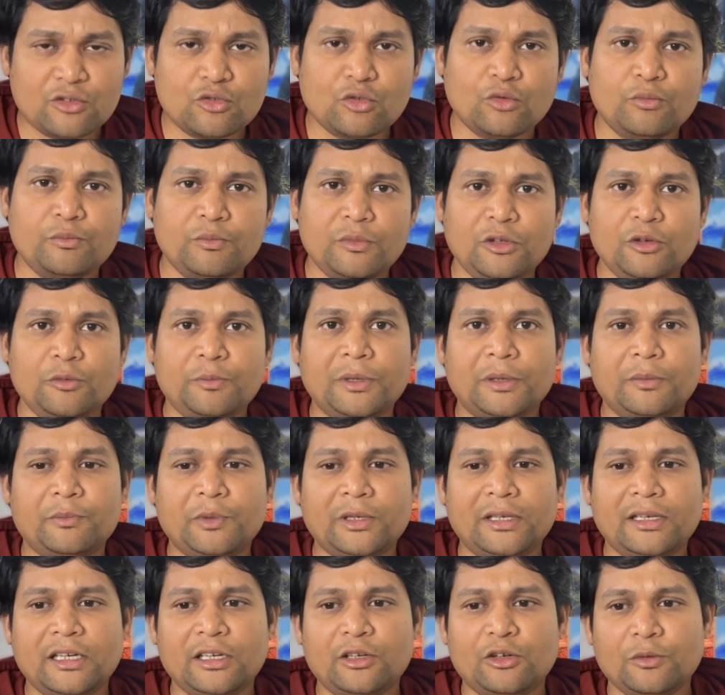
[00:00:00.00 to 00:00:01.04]
so you
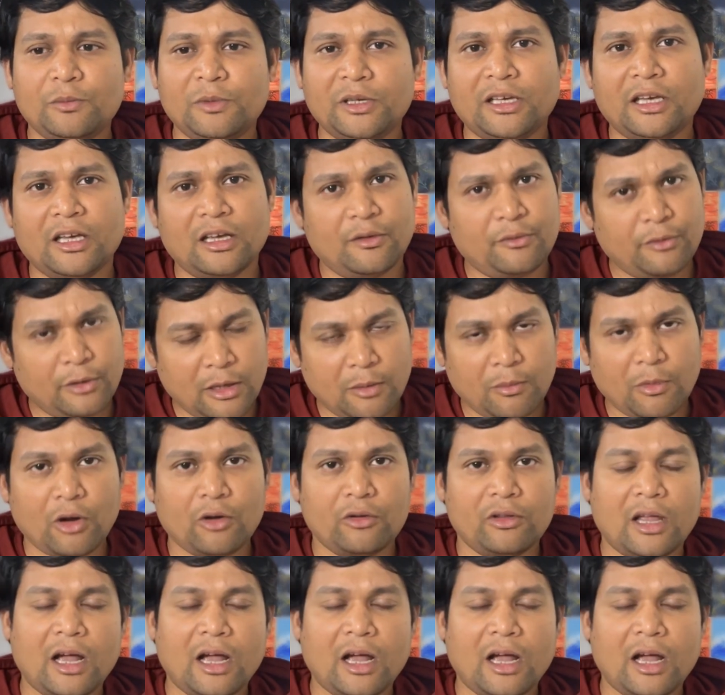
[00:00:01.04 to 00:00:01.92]
people need to be careful about